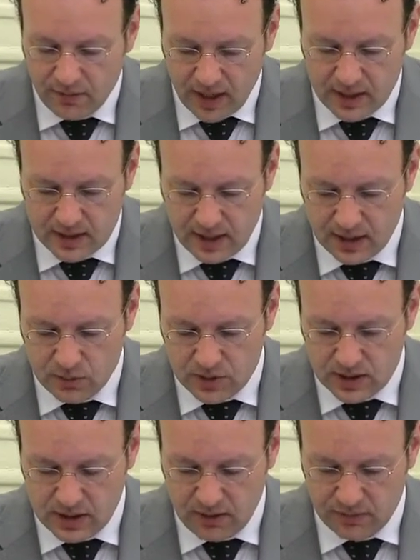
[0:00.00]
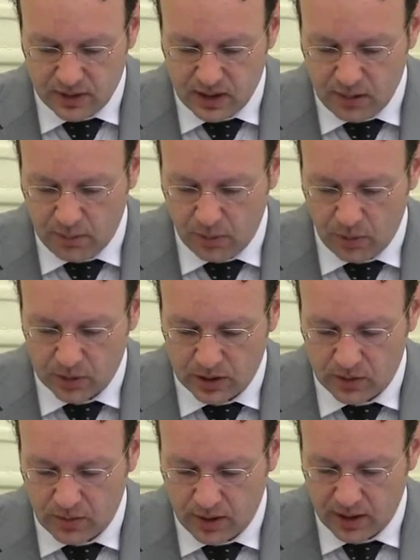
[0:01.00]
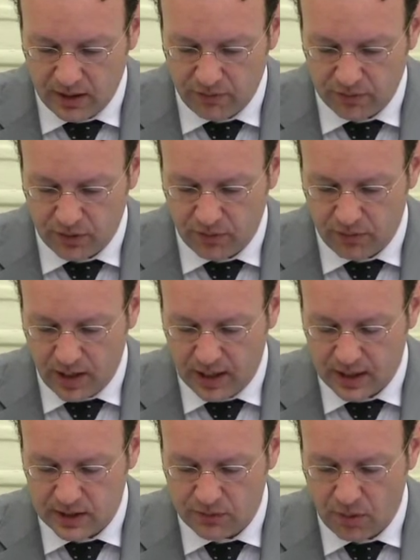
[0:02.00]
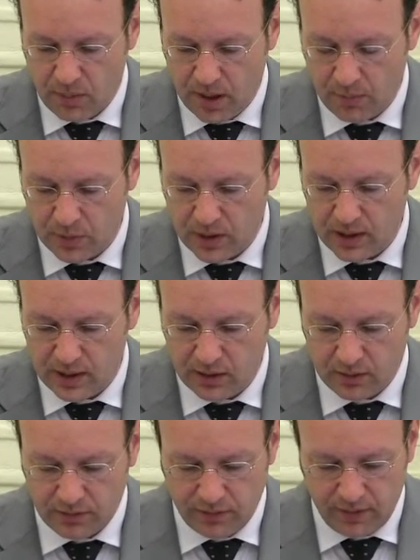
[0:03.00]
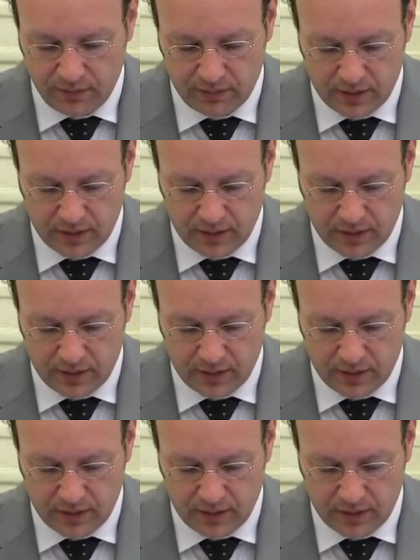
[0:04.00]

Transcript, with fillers: Venice had received an important gift of relics from Emperor Leo V,